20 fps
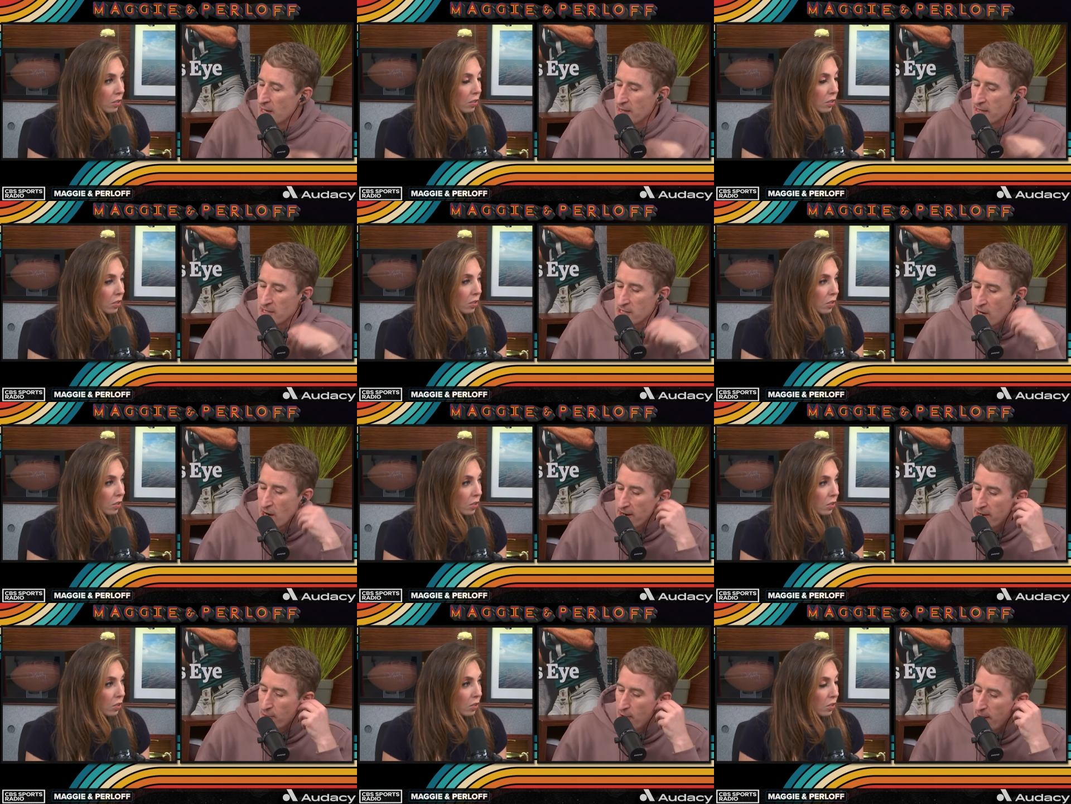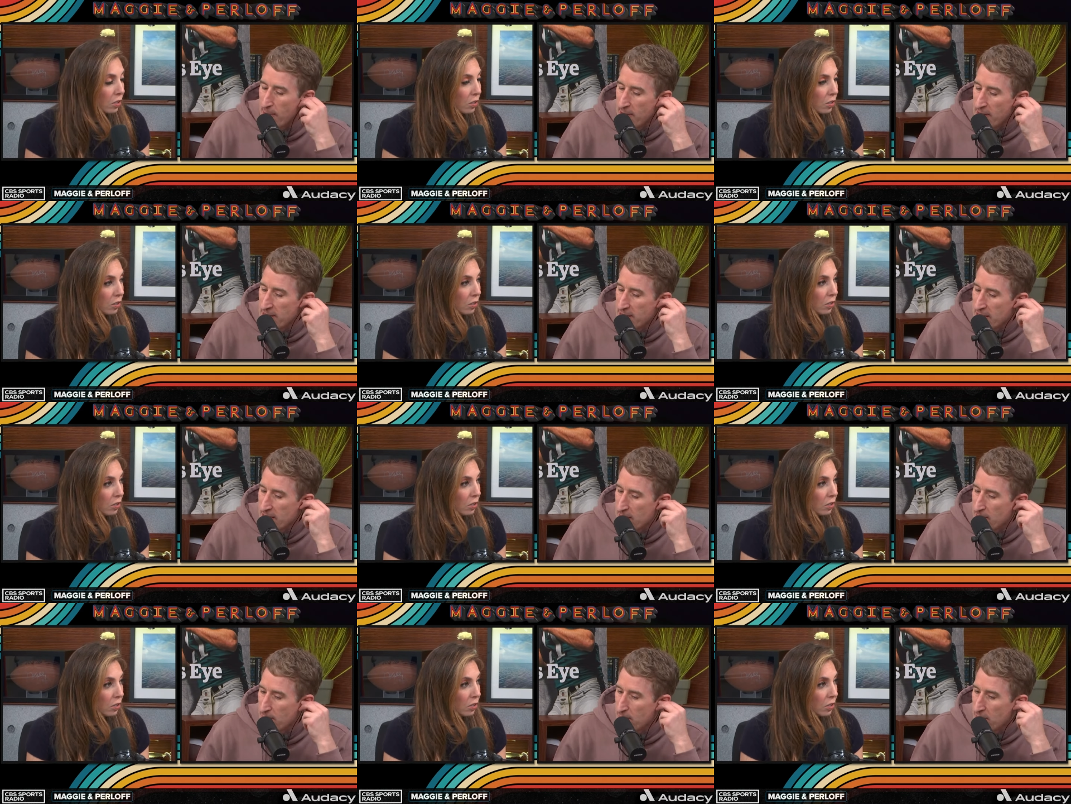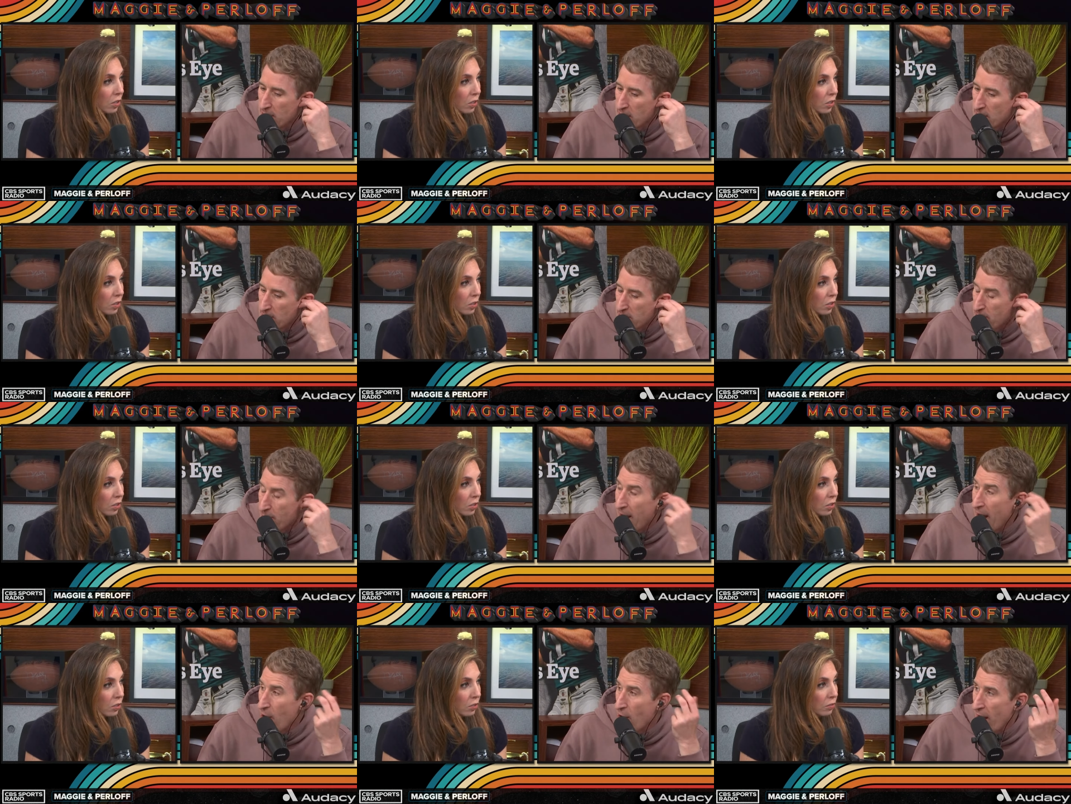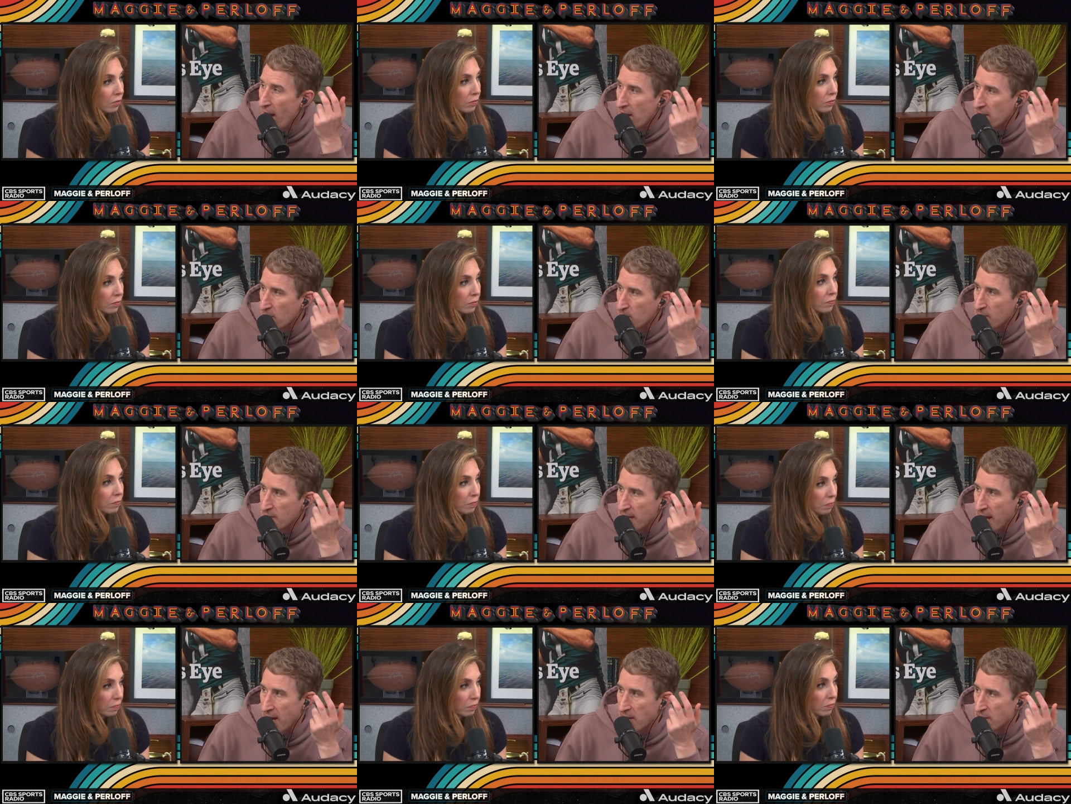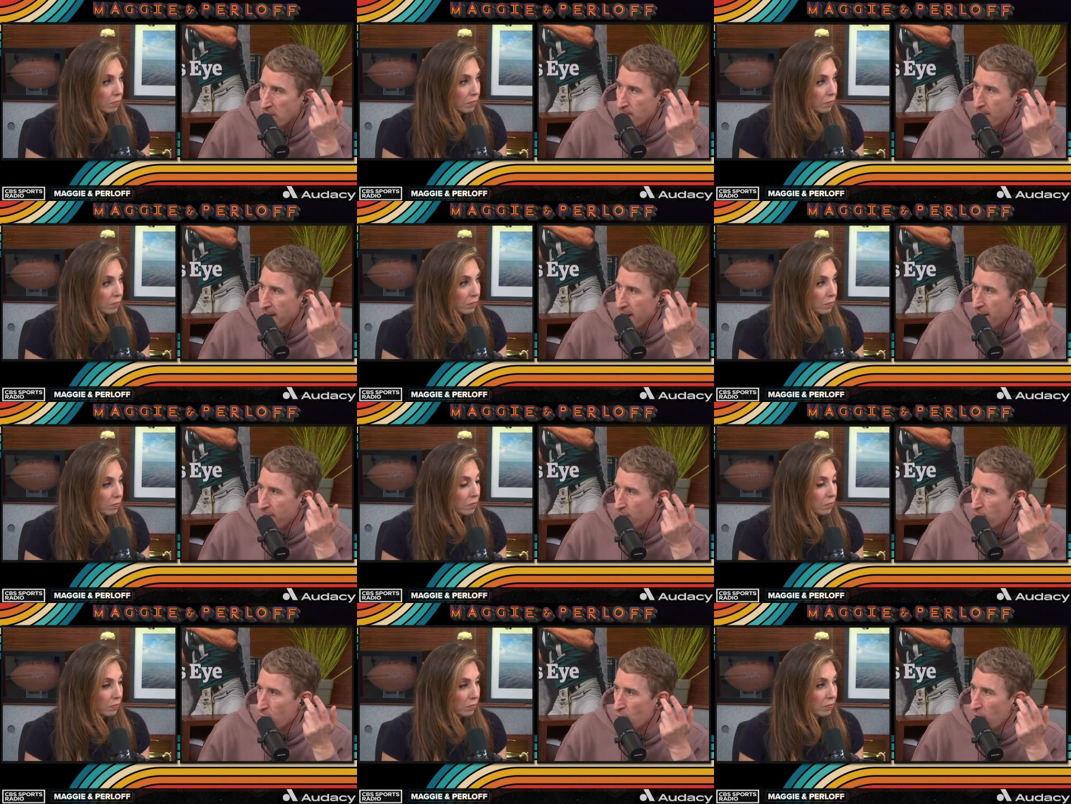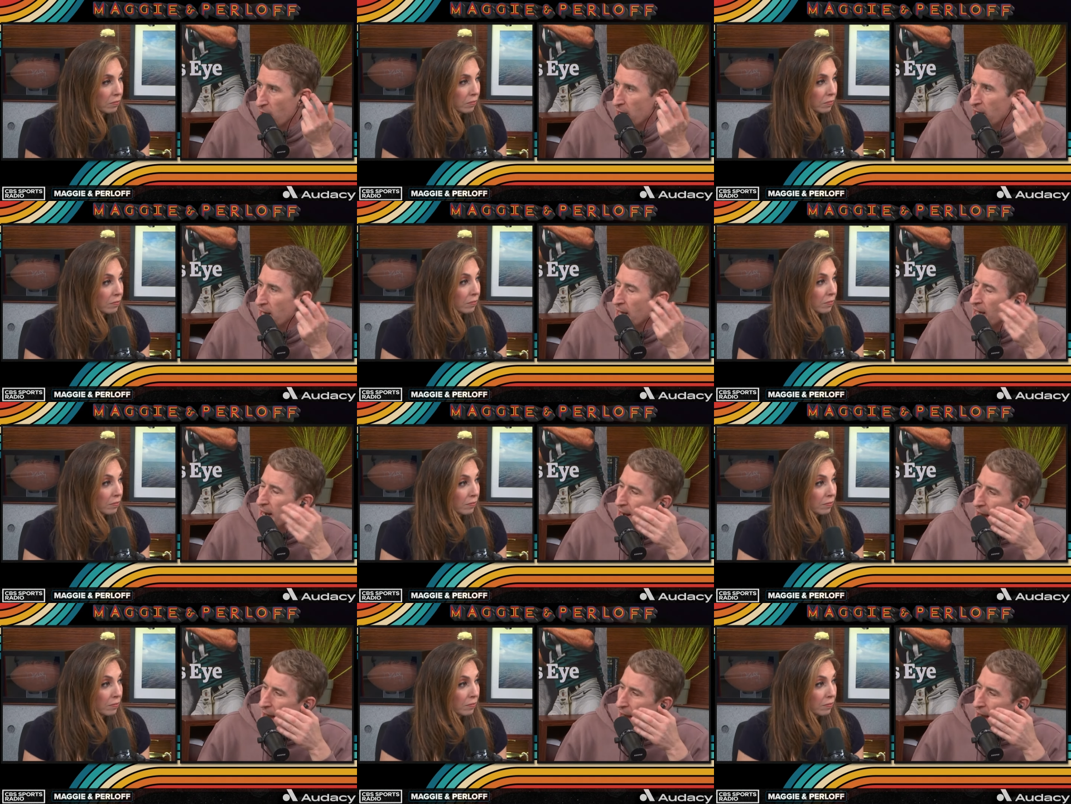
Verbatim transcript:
Speaker 1: The Saudi Arabian team becomes a powerhouse because they outspend everyone.